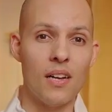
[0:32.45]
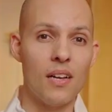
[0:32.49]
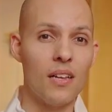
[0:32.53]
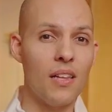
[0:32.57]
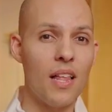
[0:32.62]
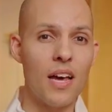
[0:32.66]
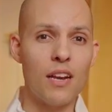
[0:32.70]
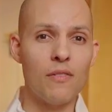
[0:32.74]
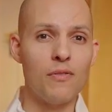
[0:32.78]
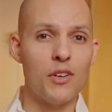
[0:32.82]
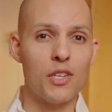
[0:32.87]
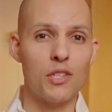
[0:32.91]
A
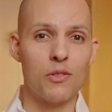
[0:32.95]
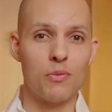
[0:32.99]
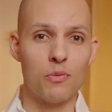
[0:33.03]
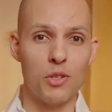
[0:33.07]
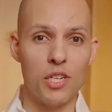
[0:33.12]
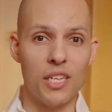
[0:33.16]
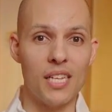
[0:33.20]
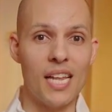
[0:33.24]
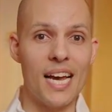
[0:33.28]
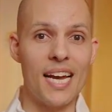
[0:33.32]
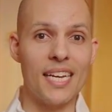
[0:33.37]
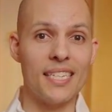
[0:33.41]
lot of us
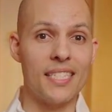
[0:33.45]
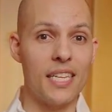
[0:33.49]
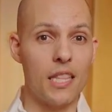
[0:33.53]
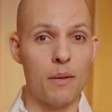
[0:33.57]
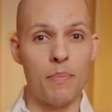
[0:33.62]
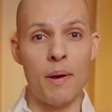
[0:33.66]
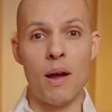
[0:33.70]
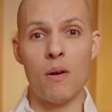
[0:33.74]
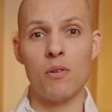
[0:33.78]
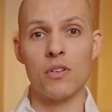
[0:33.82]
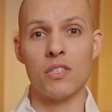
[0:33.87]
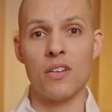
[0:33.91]
realize that the
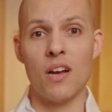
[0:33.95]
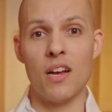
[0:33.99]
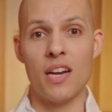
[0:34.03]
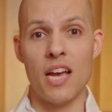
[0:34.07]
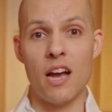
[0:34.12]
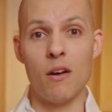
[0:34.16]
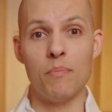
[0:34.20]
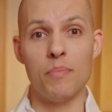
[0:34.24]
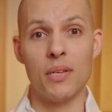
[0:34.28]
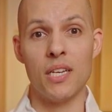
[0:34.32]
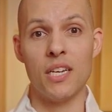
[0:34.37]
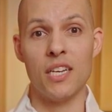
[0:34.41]
power's gone
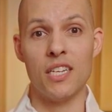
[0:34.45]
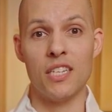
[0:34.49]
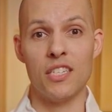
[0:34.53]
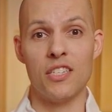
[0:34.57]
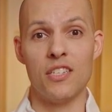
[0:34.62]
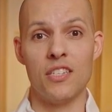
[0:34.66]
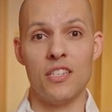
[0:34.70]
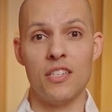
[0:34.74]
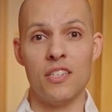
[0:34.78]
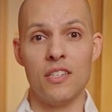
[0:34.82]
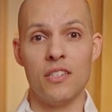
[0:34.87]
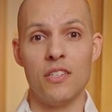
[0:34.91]
out
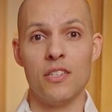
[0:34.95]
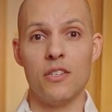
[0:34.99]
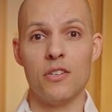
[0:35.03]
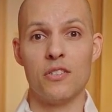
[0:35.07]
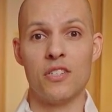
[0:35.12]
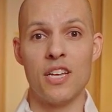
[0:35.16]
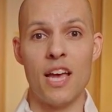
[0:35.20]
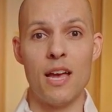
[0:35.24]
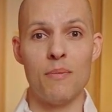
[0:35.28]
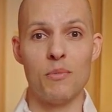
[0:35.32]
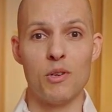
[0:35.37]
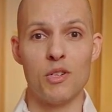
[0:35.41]
because your
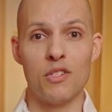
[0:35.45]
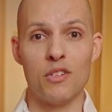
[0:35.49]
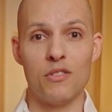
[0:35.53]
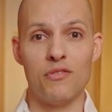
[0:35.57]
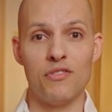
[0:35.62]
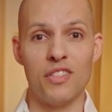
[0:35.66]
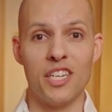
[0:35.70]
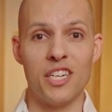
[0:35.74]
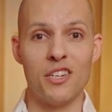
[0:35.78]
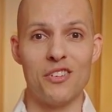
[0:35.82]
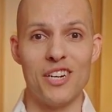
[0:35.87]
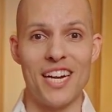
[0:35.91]
timers are
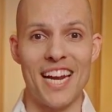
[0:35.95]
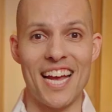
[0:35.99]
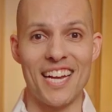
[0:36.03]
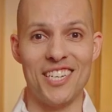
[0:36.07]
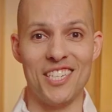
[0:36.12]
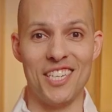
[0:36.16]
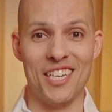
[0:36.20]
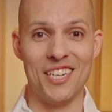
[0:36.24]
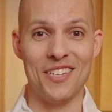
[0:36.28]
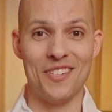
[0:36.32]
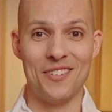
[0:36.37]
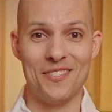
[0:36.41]
flickering
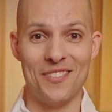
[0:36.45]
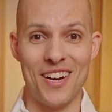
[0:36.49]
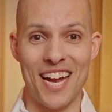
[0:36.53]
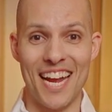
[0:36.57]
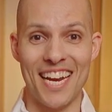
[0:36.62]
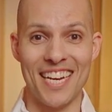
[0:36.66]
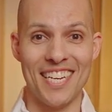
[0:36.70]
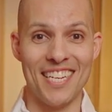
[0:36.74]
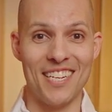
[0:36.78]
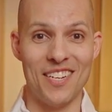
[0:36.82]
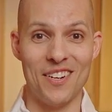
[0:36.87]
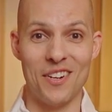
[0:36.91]
at you,
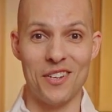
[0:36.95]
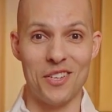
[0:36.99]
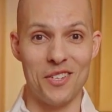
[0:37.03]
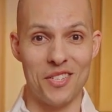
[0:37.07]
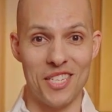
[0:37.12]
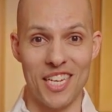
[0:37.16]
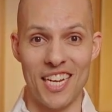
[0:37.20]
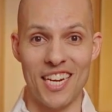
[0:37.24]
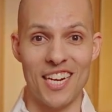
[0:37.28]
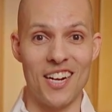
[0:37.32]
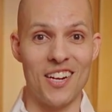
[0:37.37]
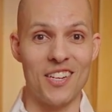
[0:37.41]
right? You know, you
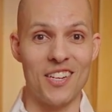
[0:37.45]
see it